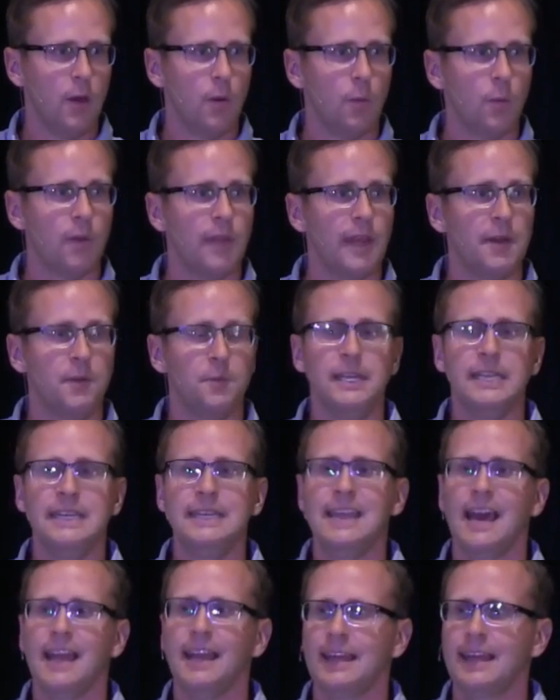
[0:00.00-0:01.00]
When they
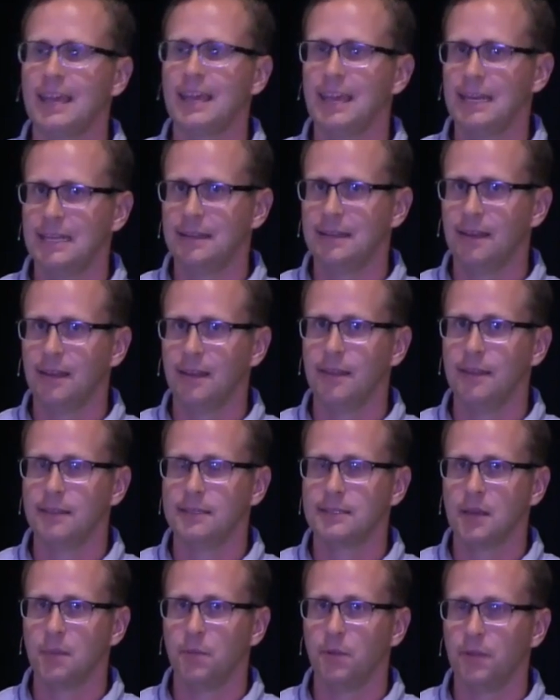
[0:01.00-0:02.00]
rededicated the
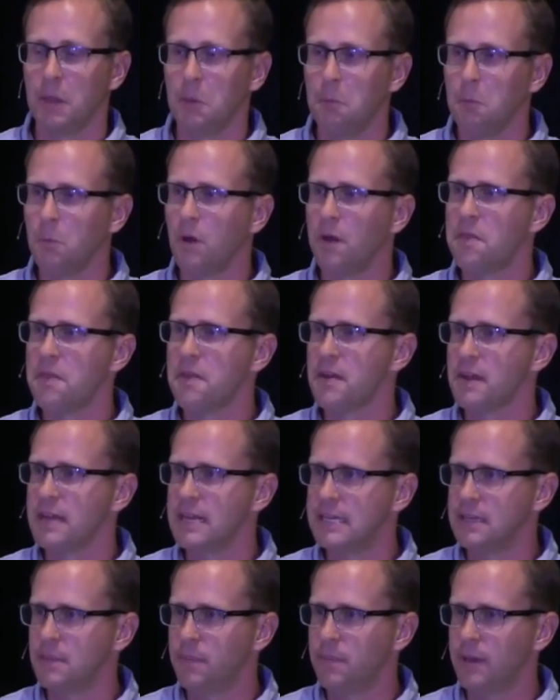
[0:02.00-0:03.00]
temple, they won their
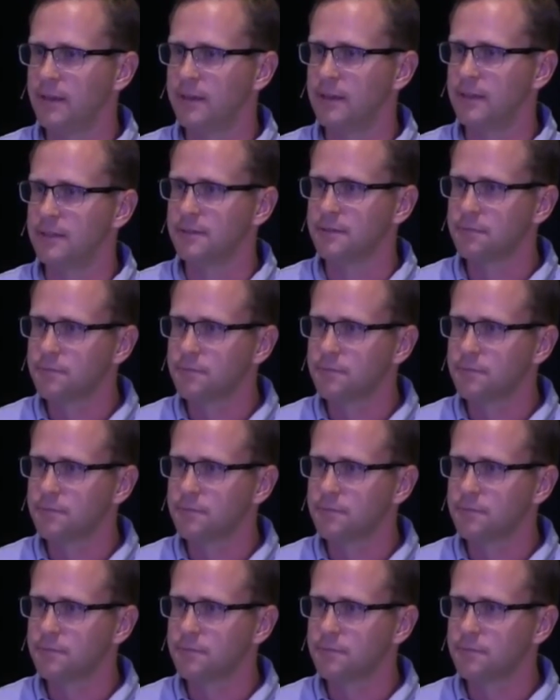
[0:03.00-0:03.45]
independence.